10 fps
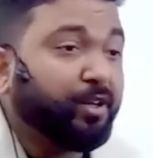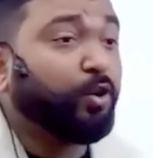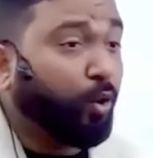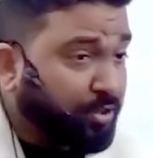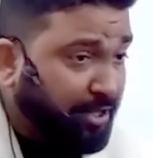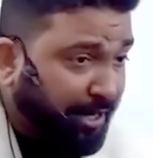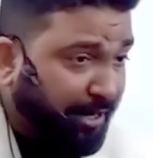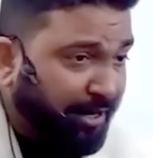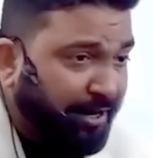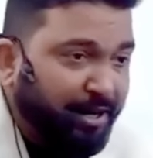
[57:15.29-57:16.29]
He goes
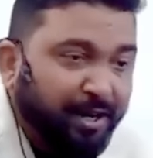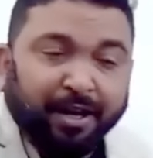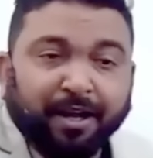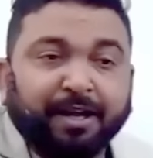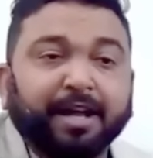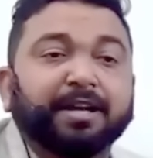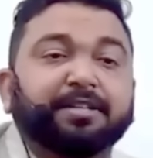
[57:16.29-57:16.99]
there, he